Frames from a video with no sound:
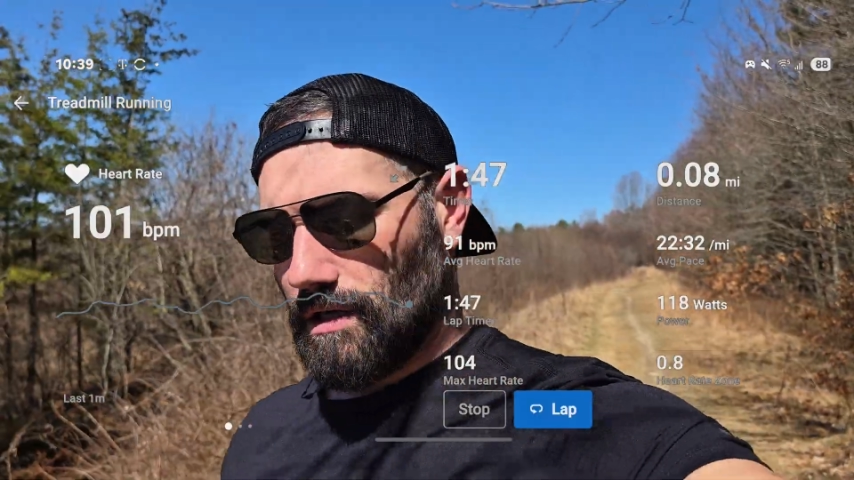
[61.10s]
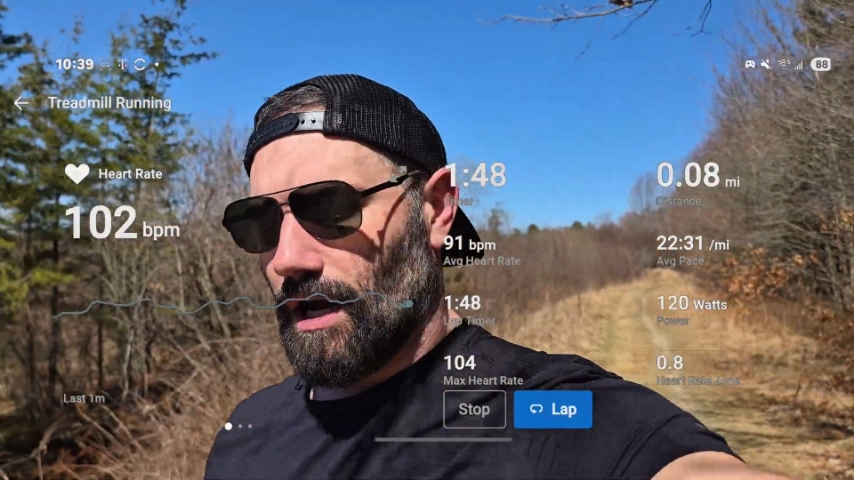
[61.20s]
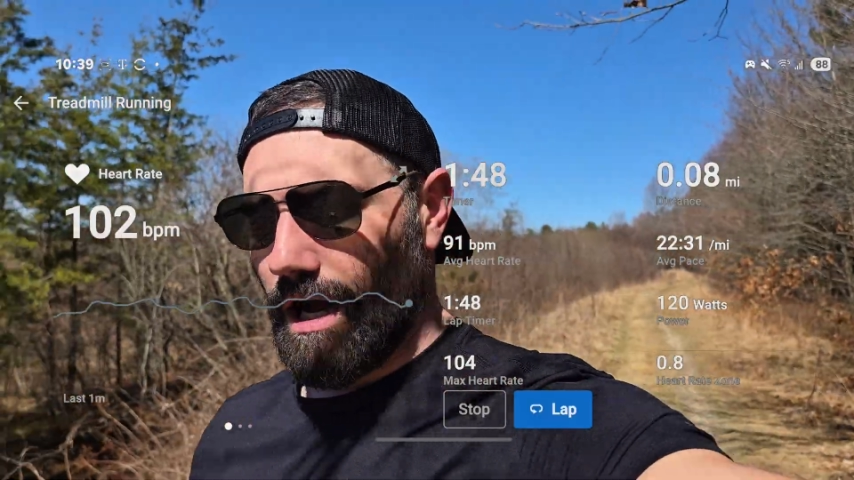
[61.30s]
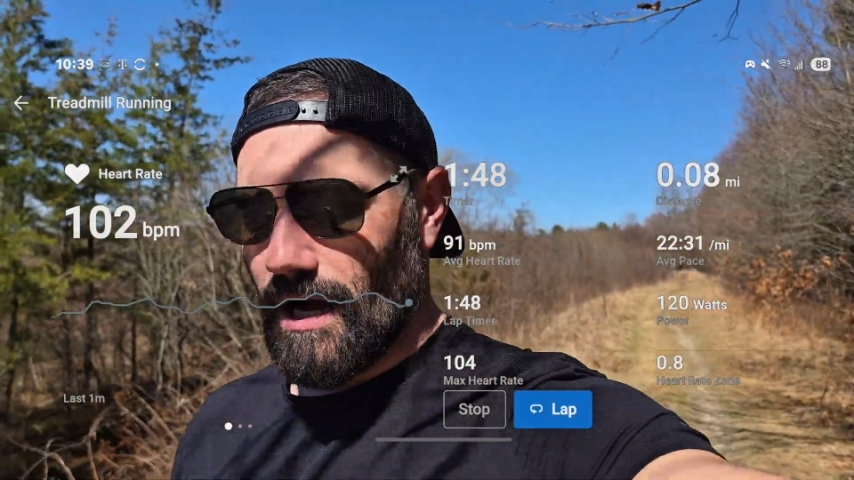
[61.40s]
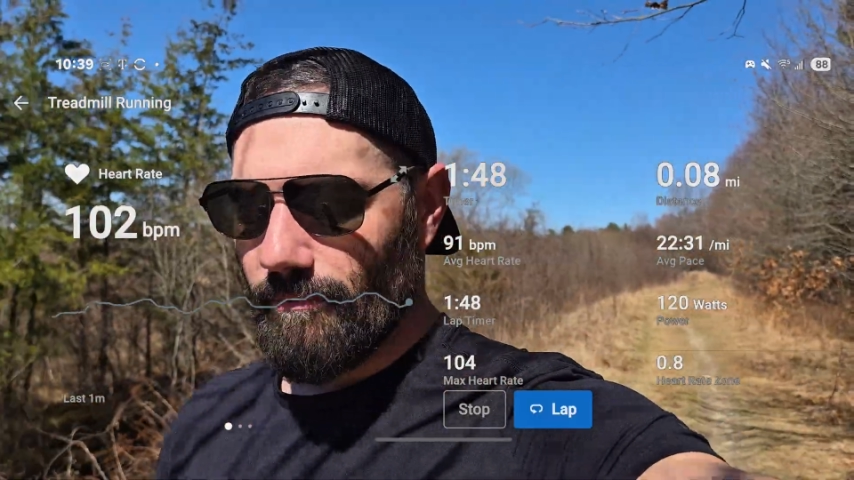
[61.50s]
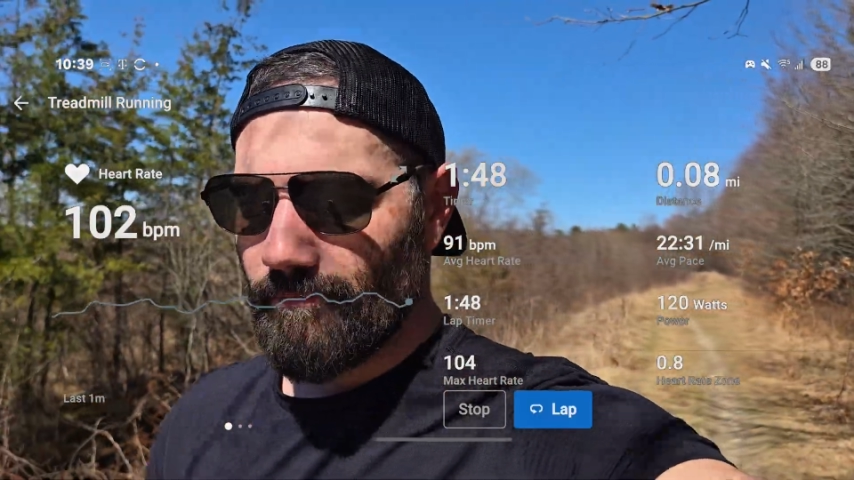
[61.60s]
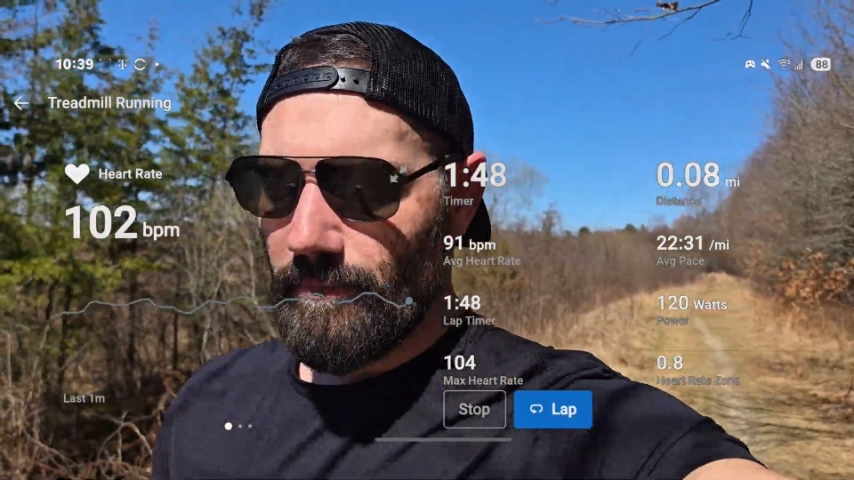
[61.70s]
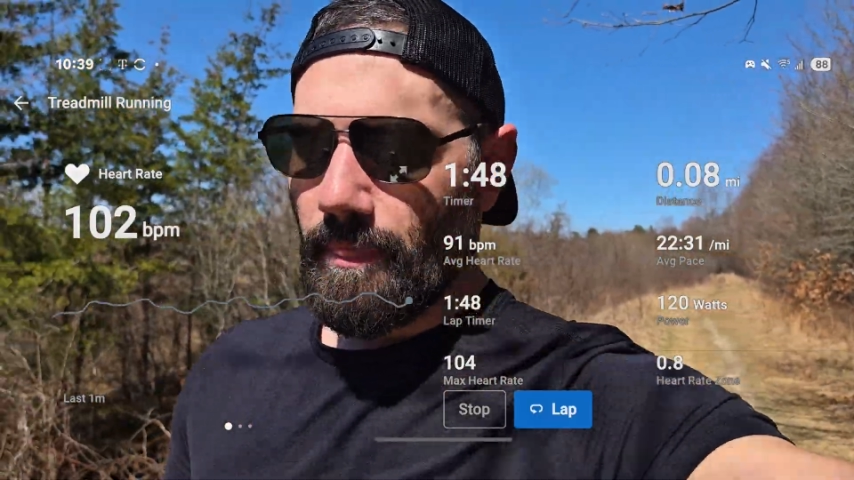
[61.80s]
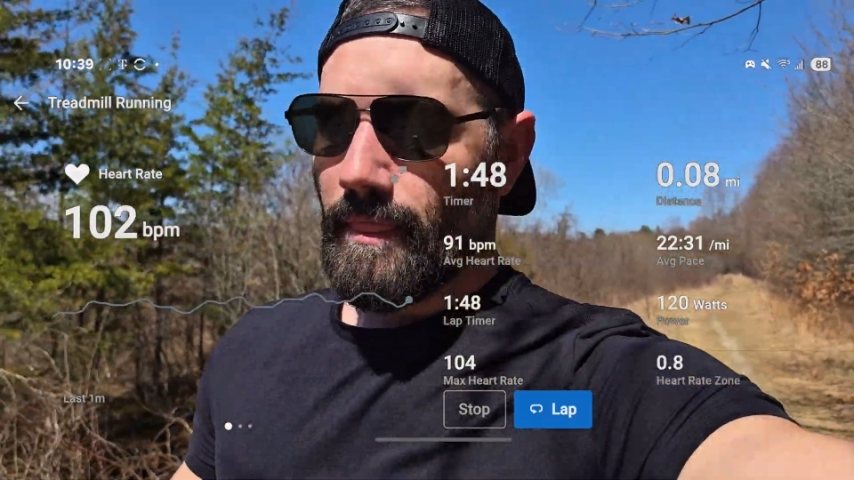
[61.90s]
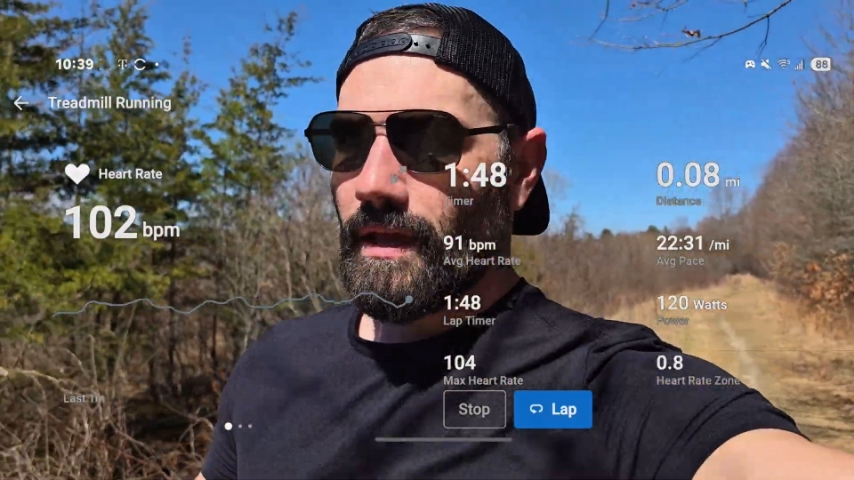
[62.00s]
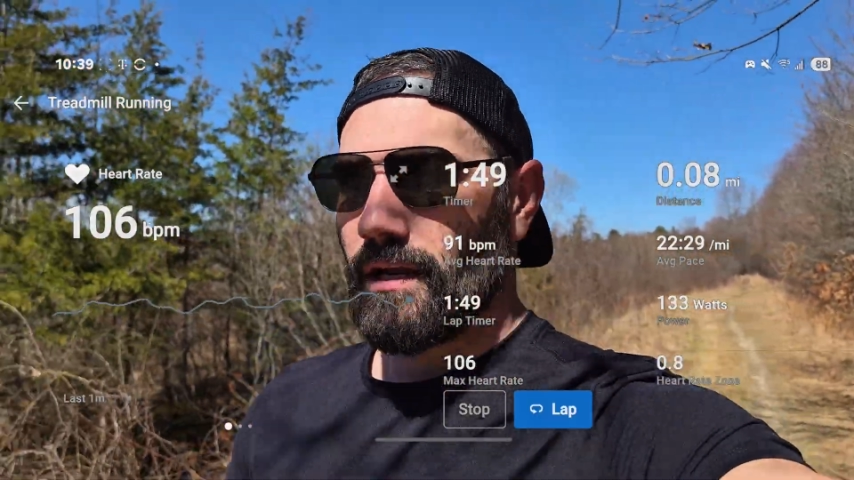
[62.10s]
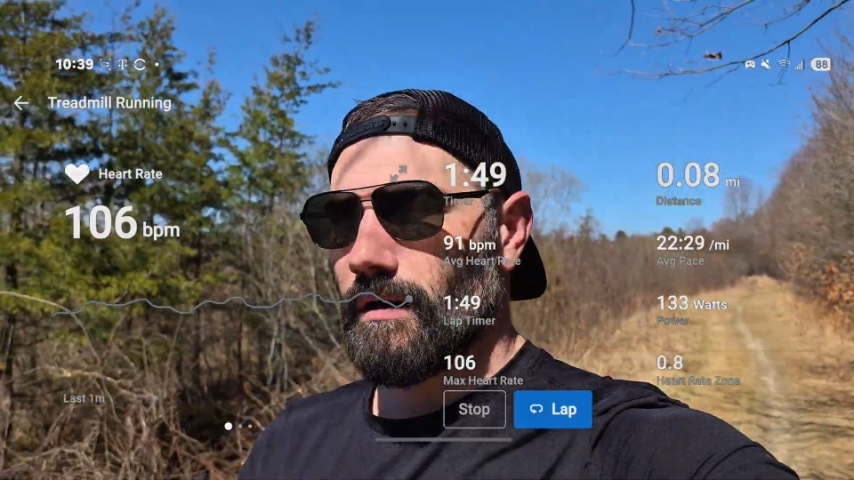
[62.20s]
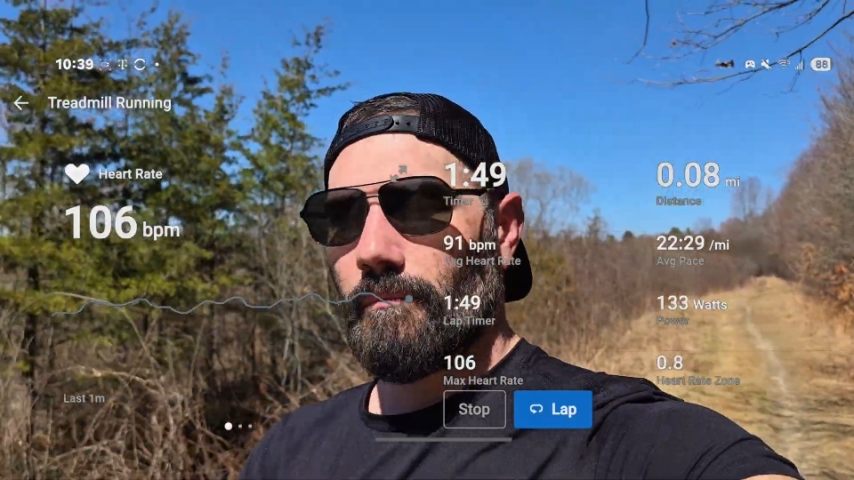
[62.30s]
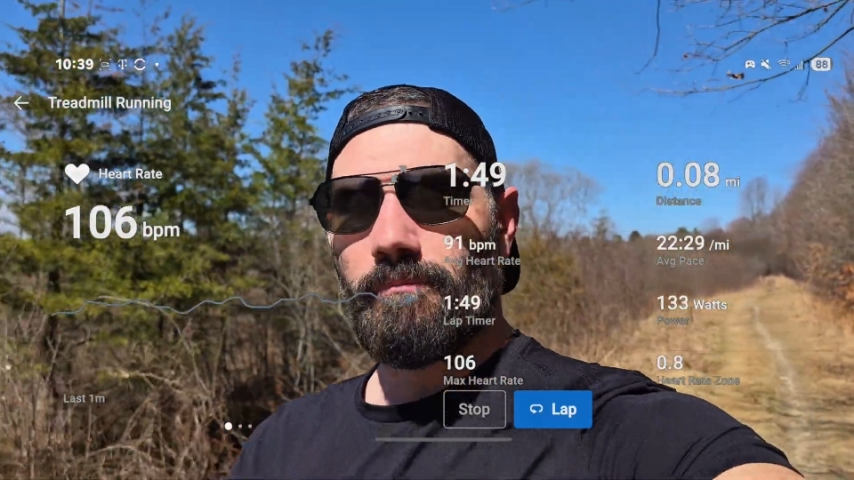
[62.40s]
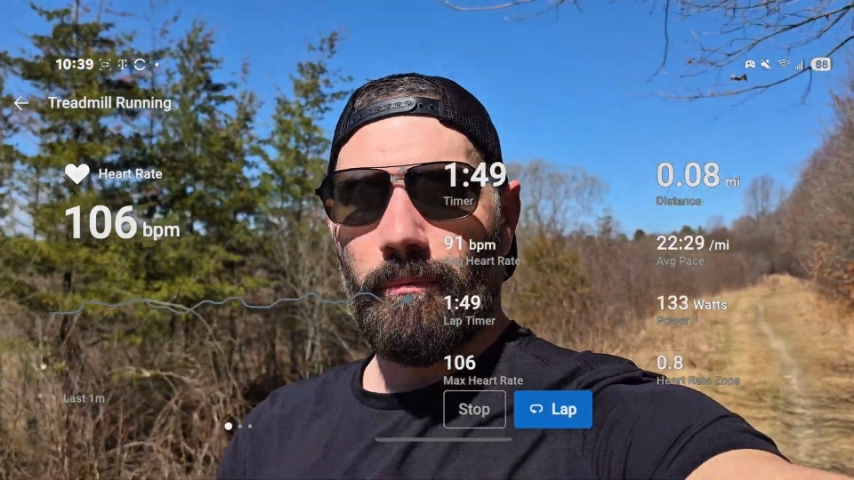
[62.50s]
and
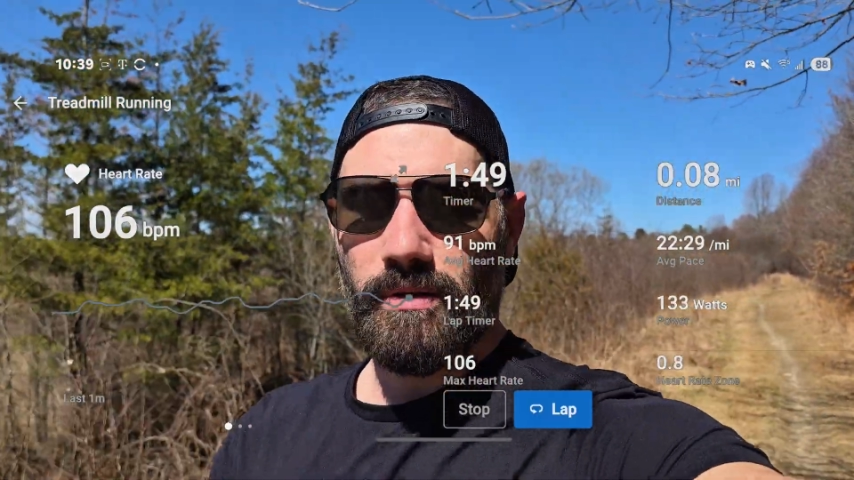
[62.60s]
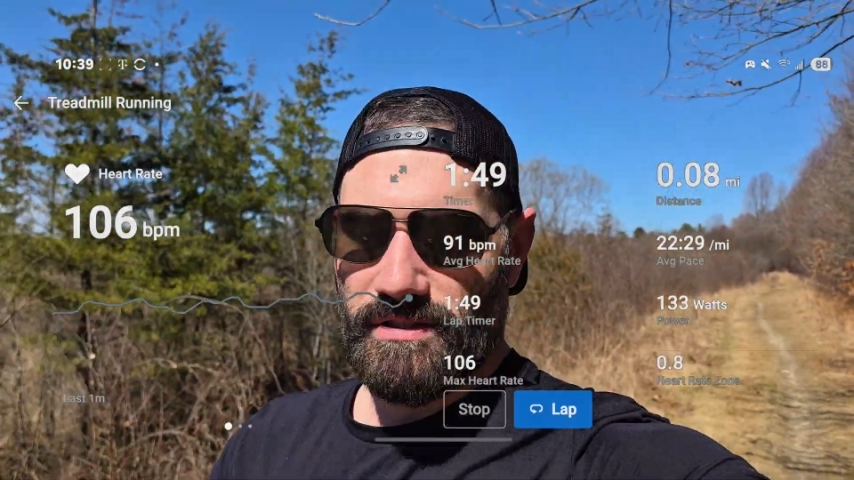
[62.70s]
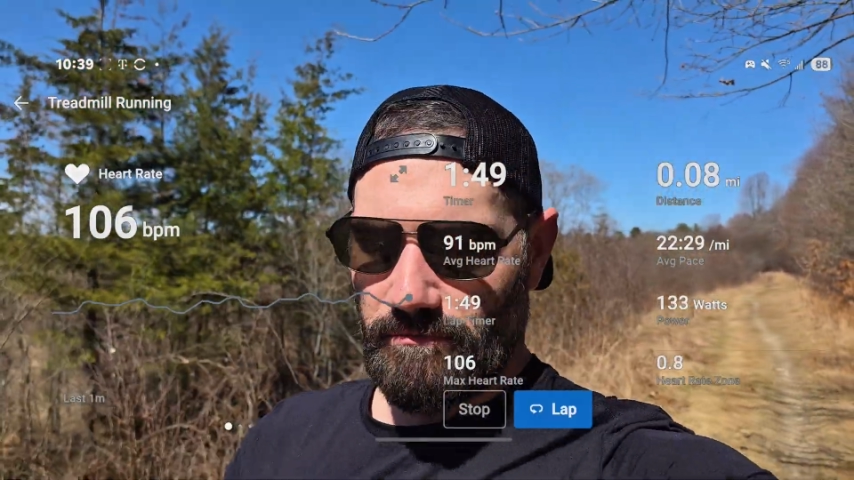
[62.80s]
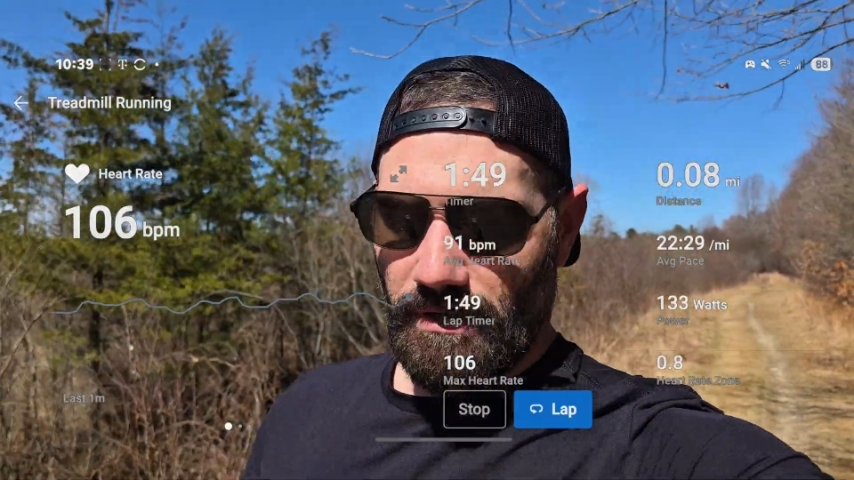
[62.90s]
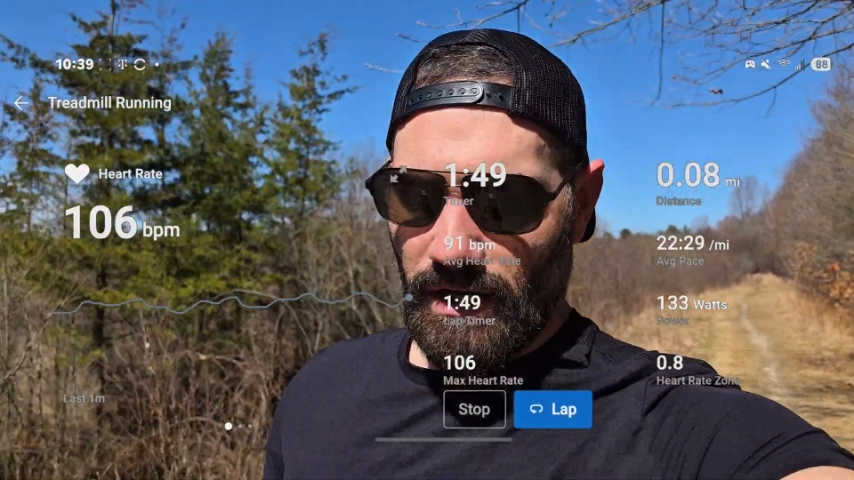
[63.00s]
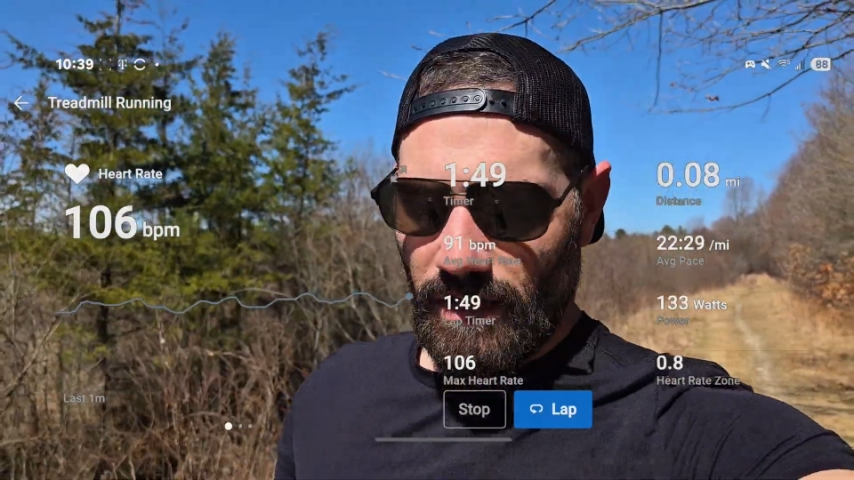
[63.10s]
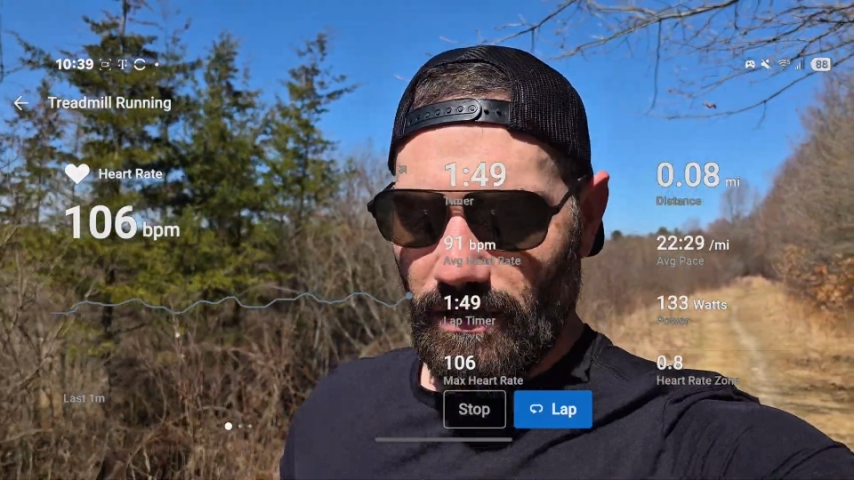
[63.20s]
I'll put some